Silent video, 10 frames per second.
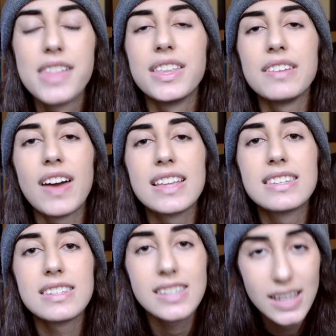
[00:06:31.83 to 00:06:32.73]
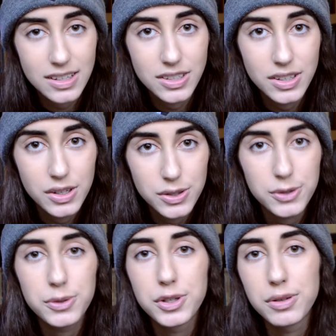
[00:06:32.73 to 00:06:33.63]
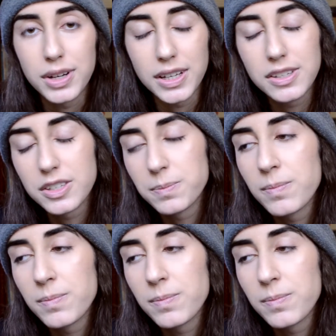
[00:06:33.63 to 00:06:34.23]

they've had six school shootings,